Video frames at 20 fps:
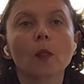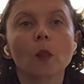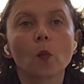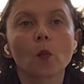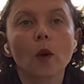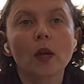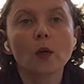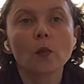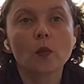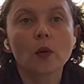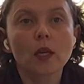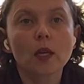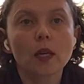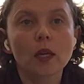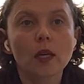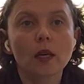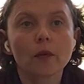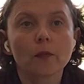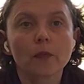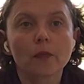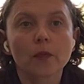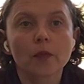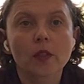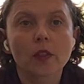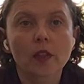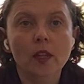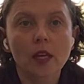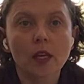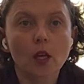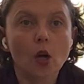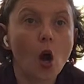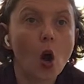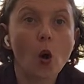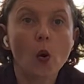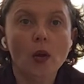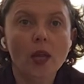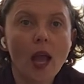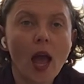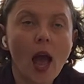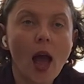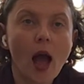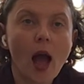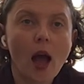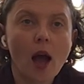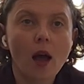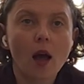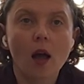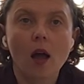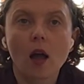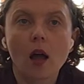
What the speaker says: when we think, oh yeah,